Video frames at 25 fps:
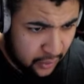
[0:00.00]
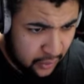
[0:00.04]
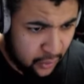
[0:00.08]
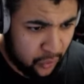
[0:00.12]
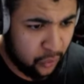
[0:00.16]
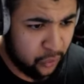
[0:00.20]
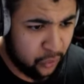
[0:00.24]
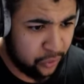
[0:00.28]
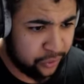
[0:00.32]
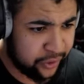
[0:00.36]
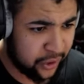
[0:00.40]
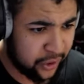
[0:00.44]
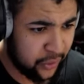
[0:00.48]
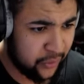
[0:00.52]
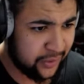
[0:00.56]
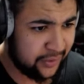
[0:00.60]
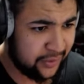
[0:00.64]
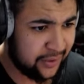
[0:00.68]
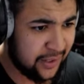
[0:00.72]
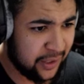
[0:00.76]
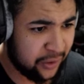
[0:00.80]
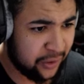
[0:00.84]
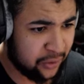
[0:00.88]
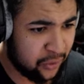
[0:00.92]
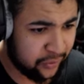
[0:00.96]
Also, he
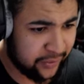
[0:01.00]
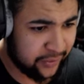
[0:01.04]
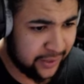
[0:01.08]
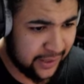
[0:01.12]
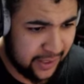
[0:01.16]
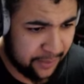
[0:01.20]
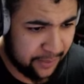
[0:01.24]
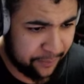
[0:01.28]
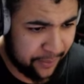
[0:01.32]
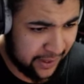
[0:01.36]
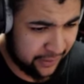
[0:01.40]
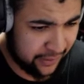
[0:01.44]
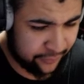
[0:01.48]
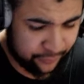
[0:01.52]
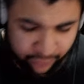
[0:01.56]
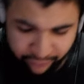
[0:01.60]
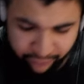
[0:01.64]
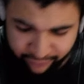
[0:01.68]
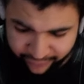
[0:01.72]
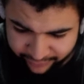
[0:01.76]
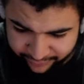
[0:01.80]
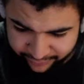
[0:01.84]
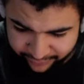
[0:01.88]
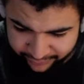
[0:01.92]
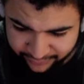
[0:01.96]
said he's got ticket packs
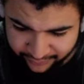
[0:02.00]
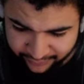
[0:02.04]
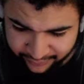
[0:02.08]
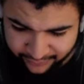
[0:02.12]
for us.